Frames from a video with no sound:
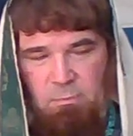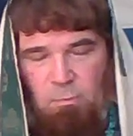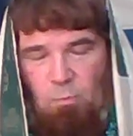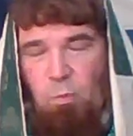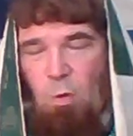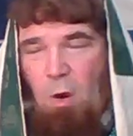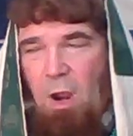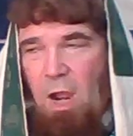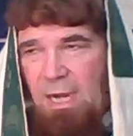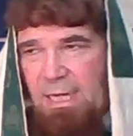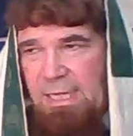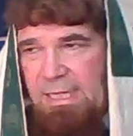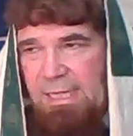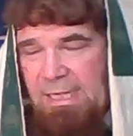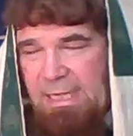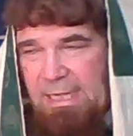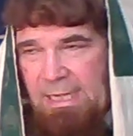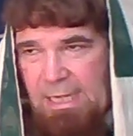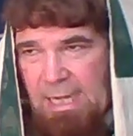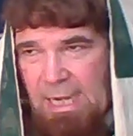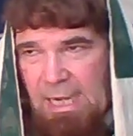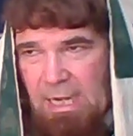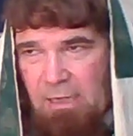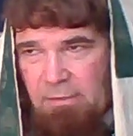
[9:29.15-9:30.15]
walking
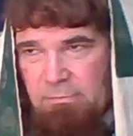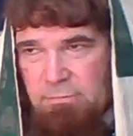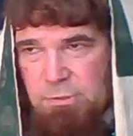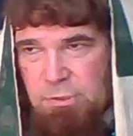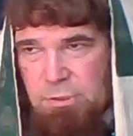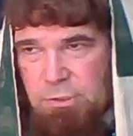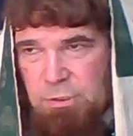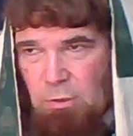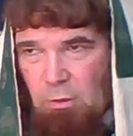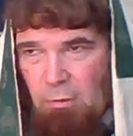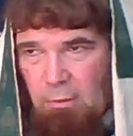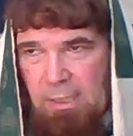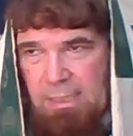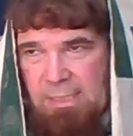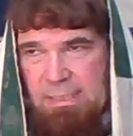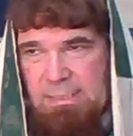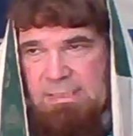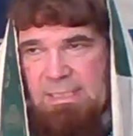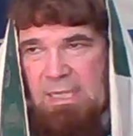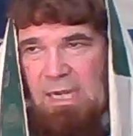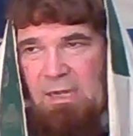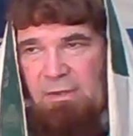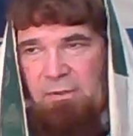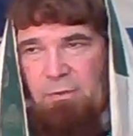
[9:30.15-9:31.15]
it out, showing
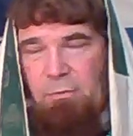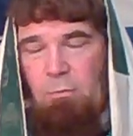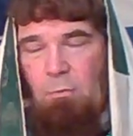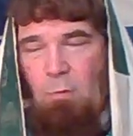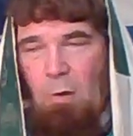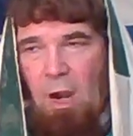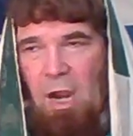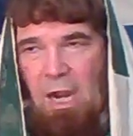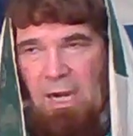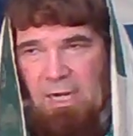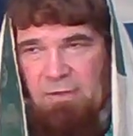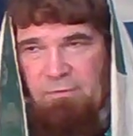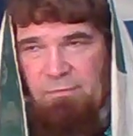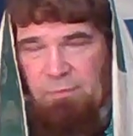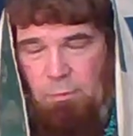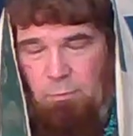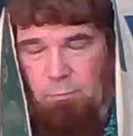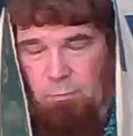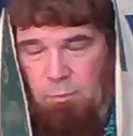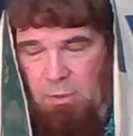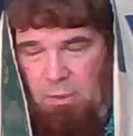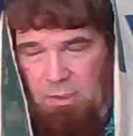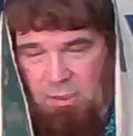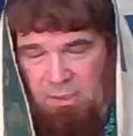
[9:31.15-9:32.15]
us how to walk the
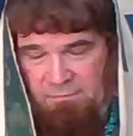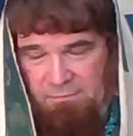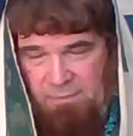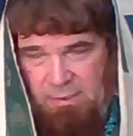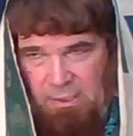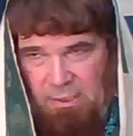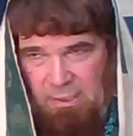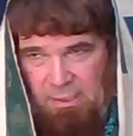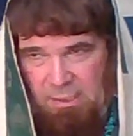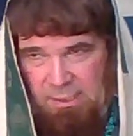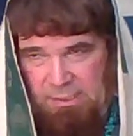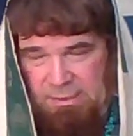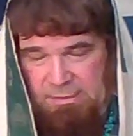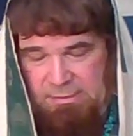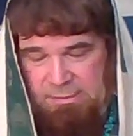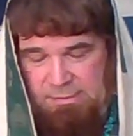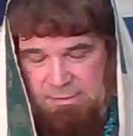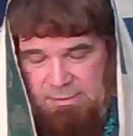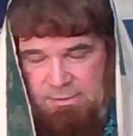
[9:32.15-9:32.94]
Word of God.